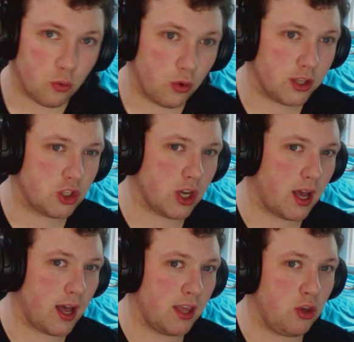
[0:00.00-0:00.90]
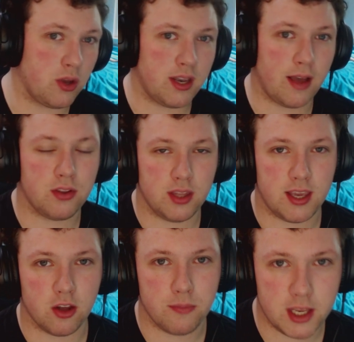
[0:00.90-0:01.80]
which uh, you can definitely
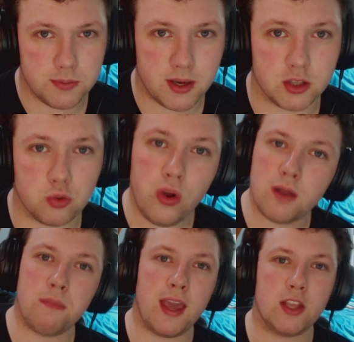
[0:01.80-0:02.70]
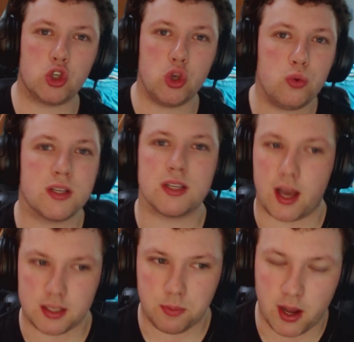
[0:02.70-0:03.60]
kill Mage, because when a Mage uses
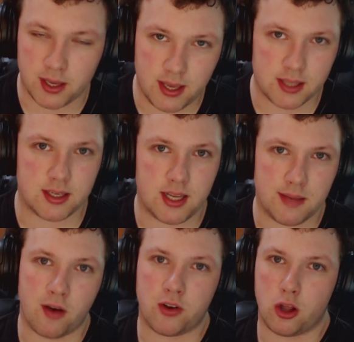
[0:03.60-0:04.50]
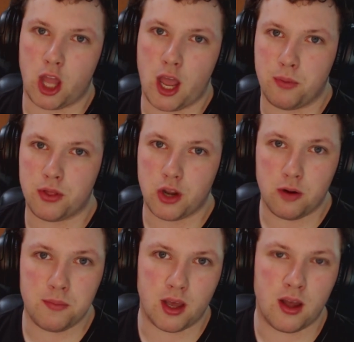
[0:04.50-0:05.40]
Ice Block, he gets a debuff called
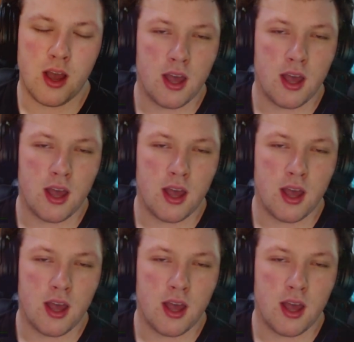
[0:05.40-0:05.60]
Hypothermia